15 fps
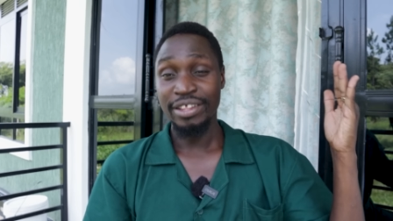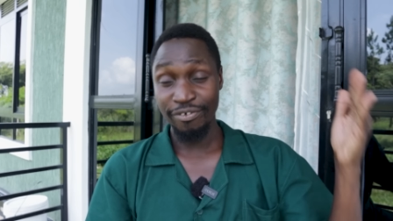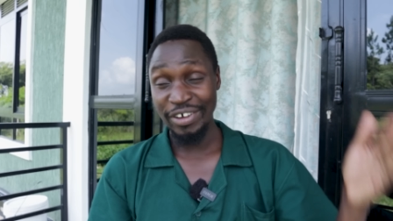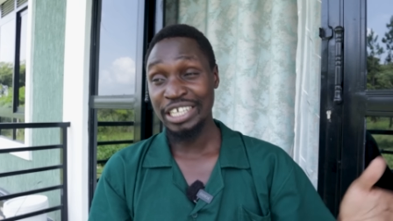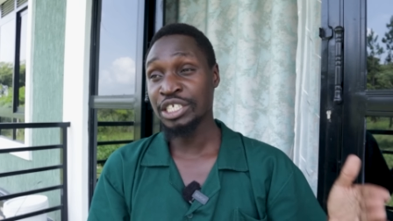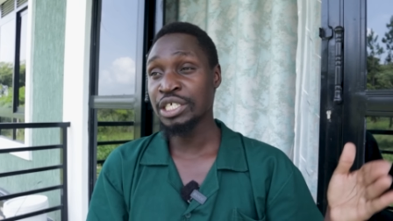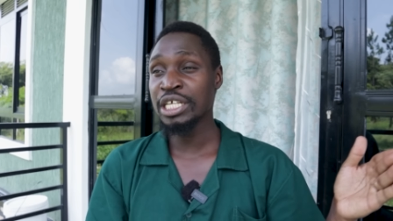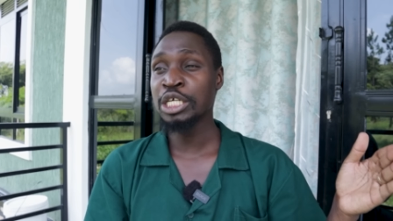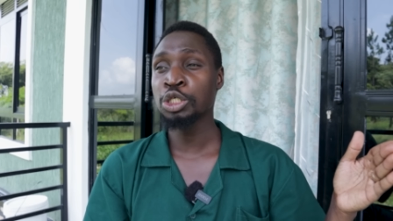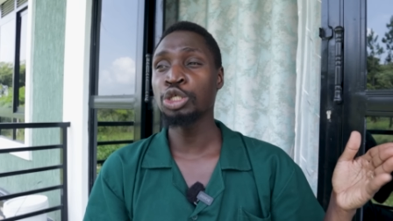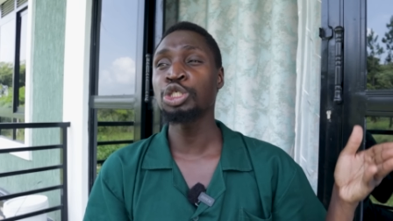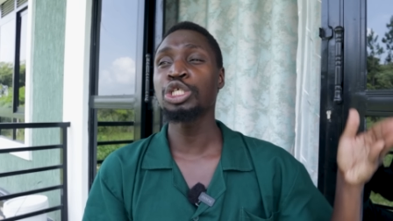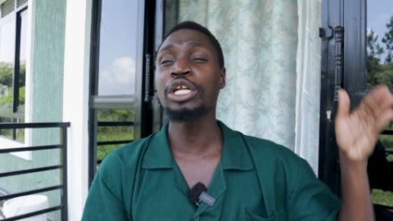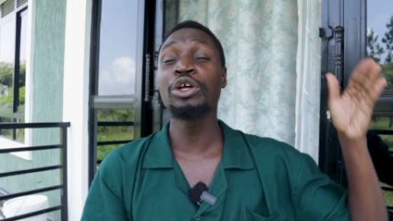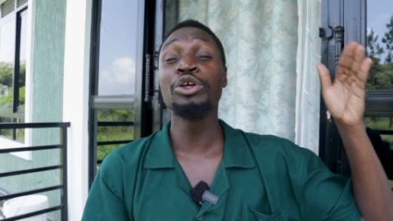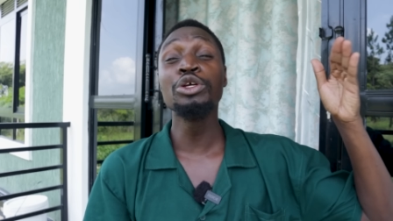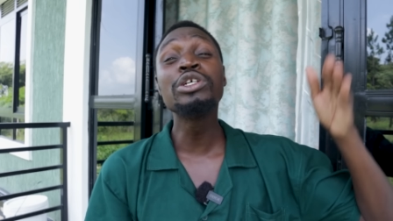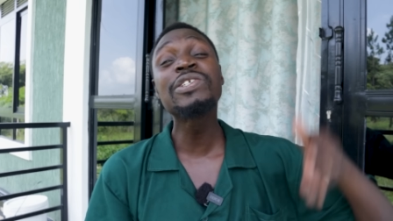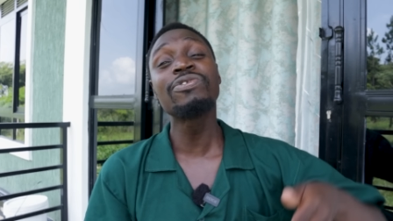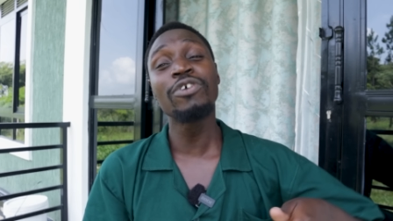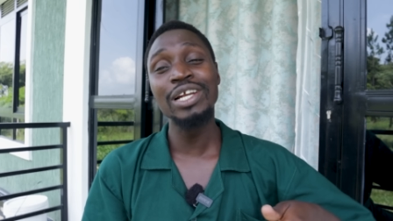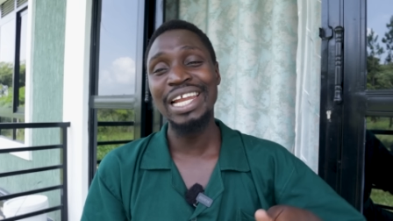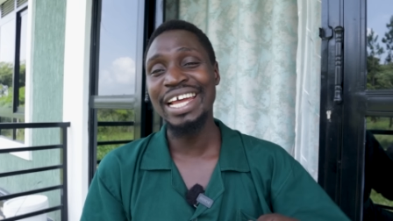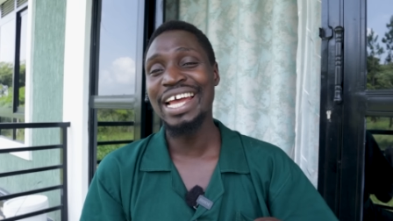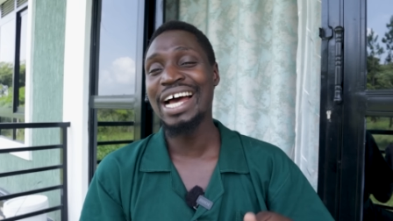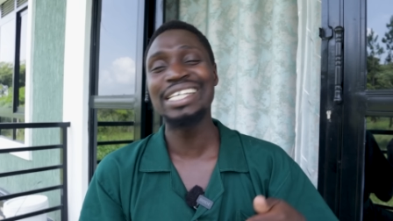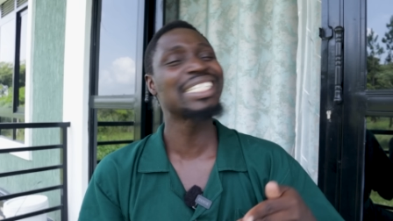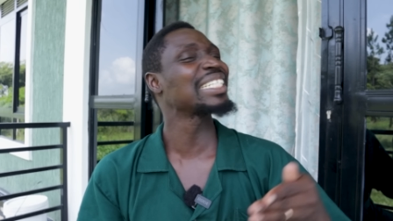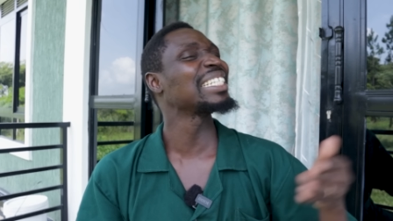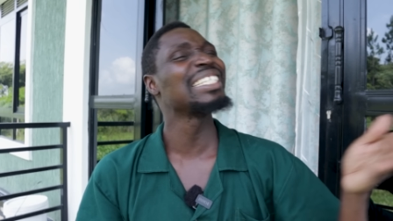the vaccination schedule you use for
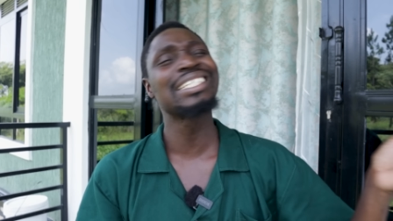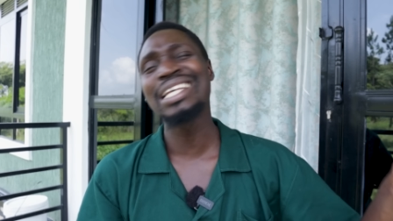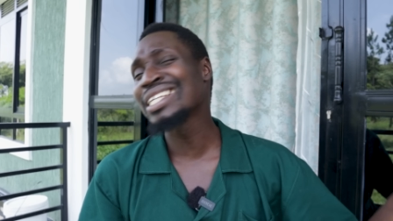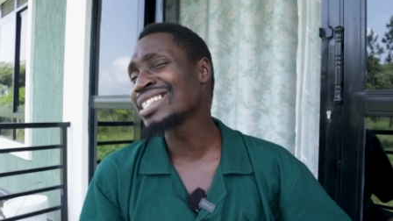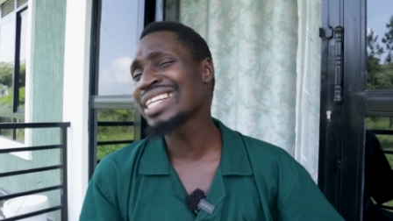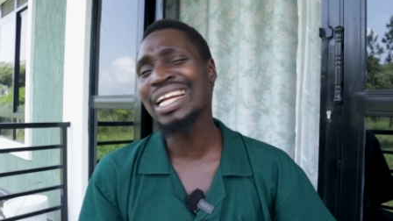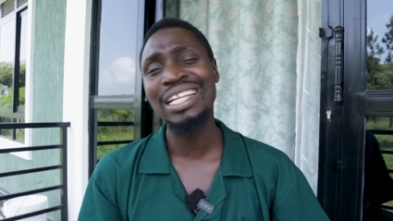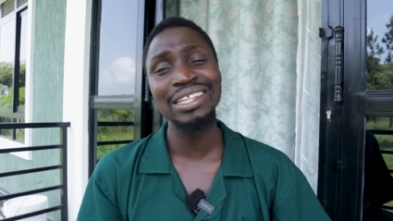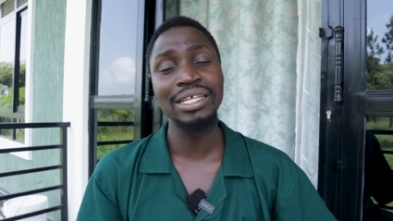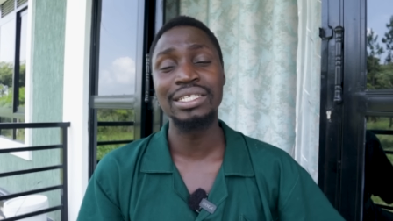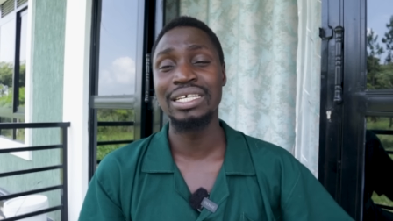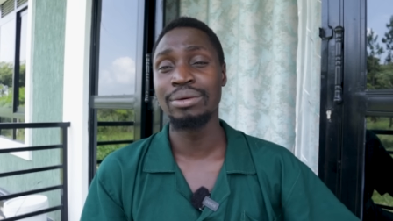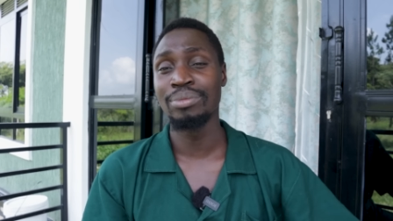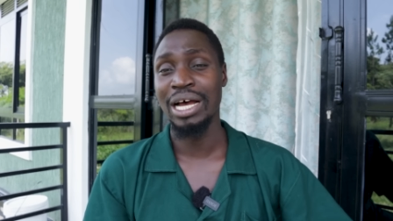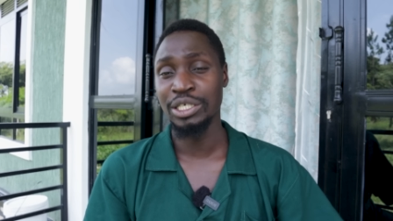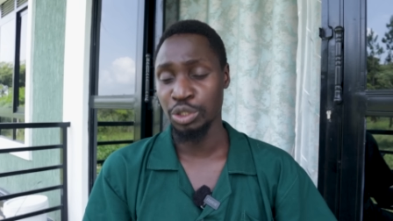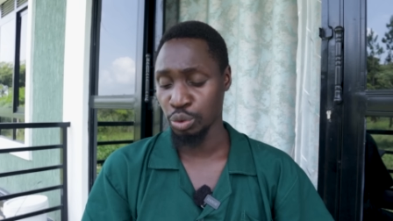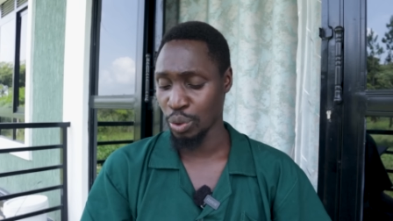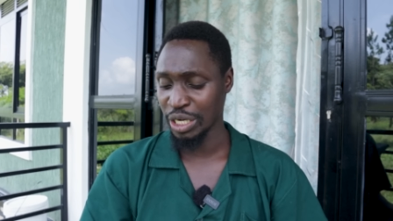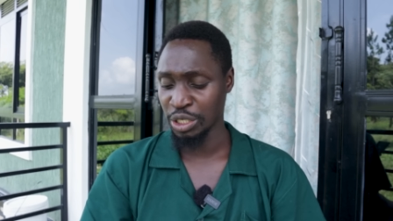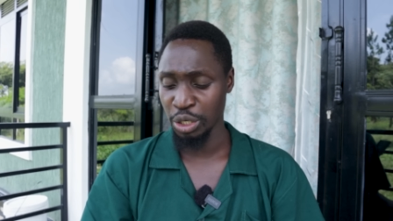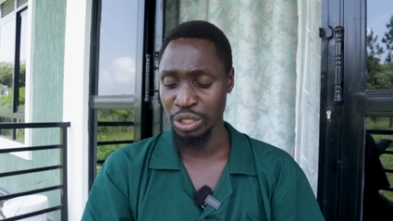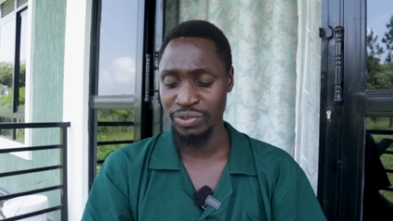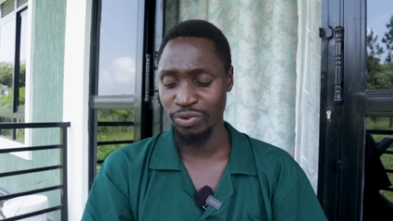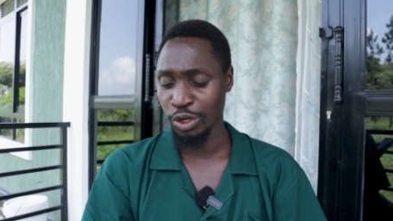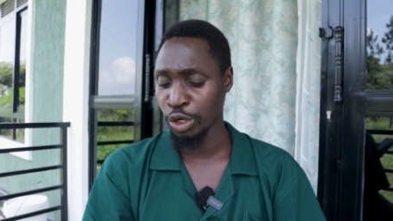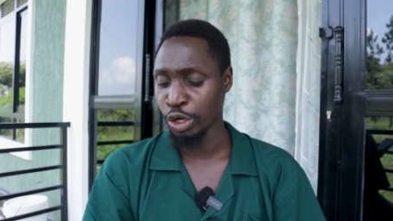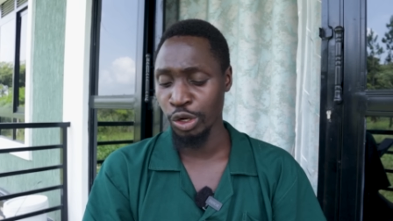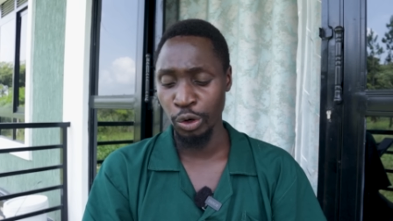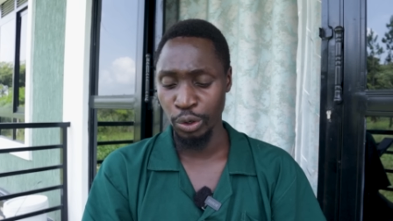layers is exactly the same as what you use
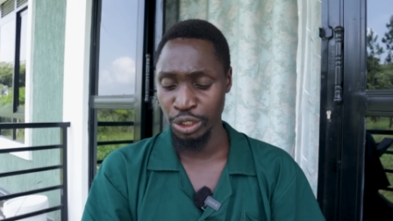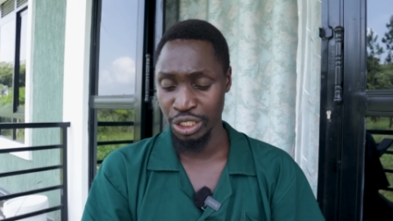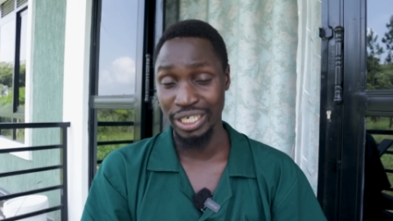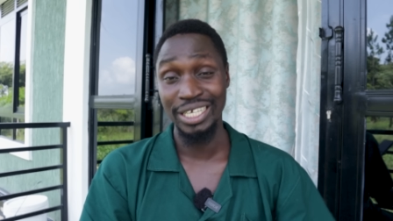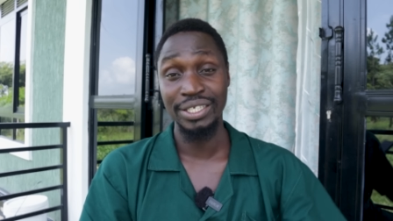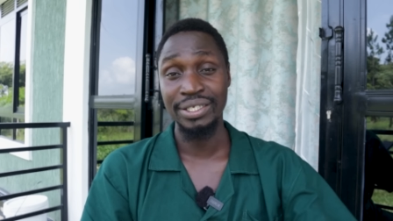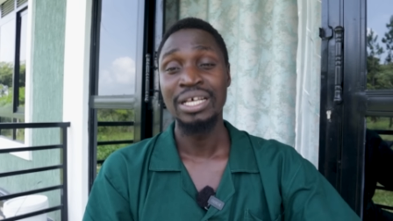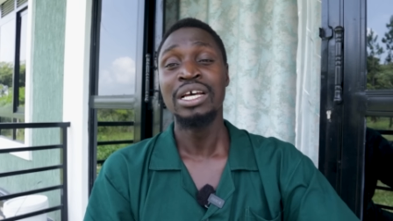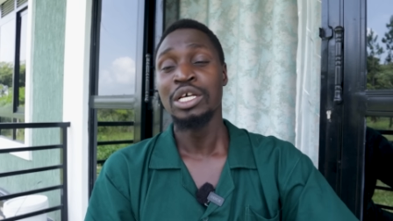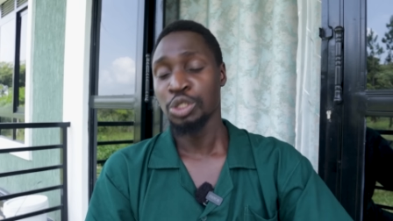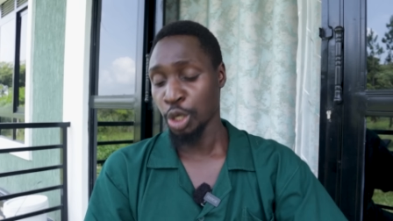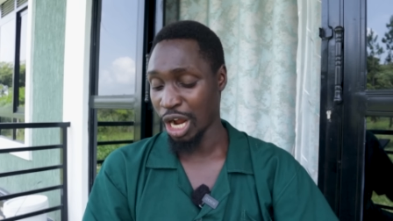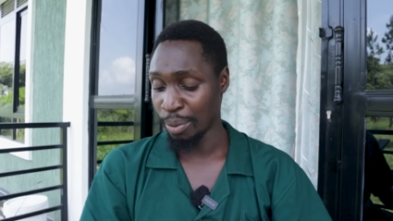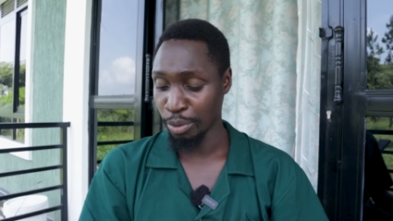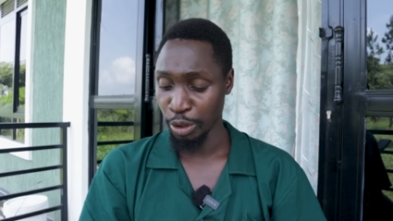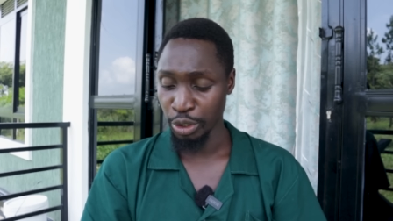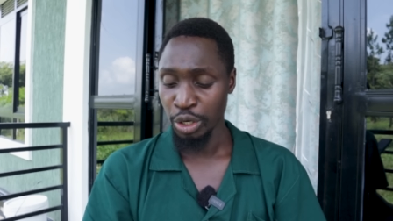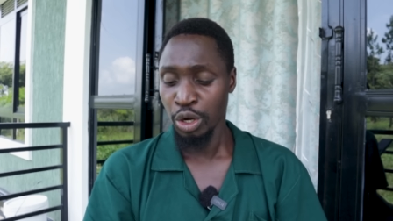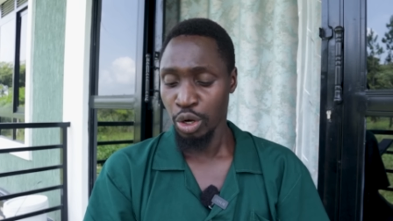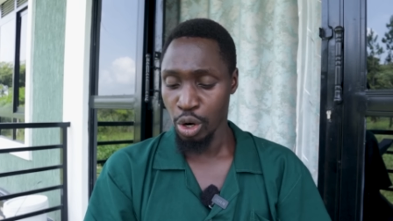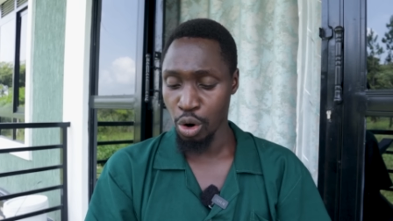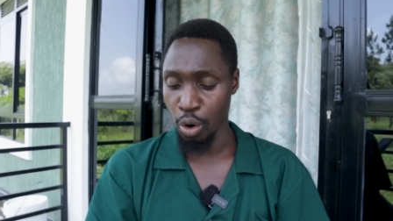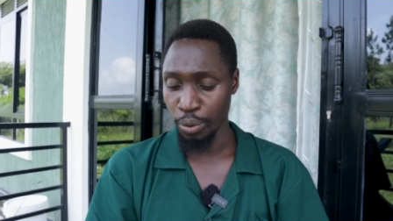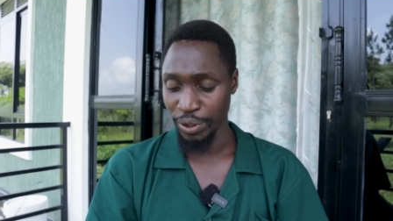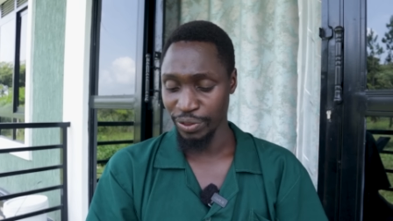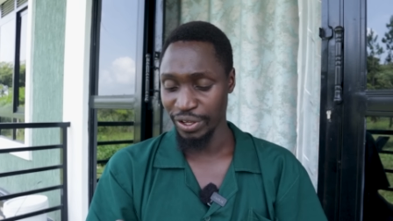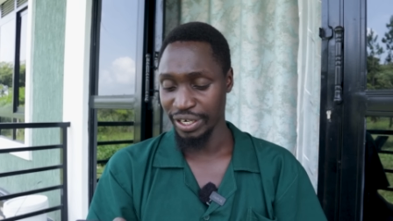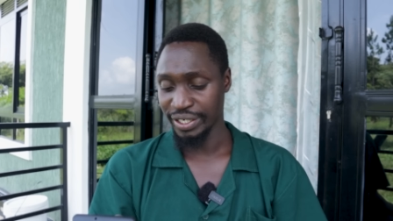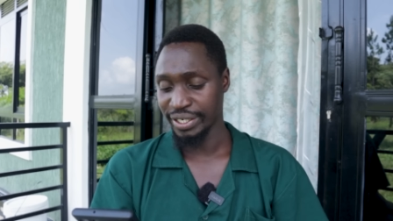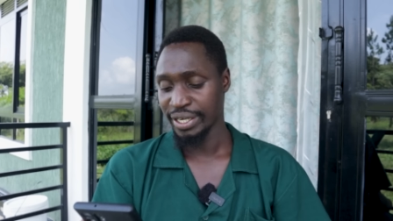for your local chickens. So come on, go
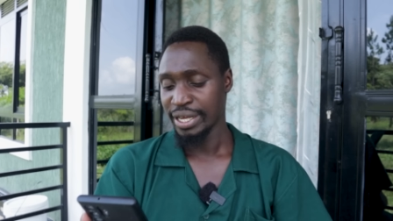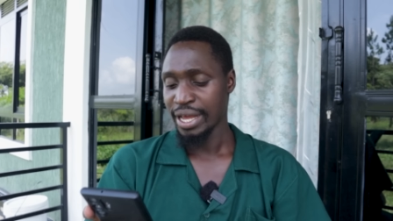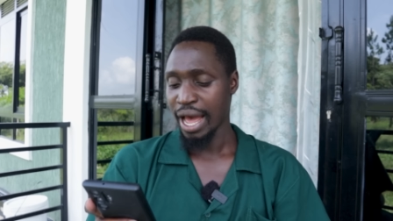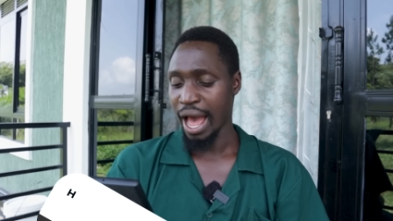with it.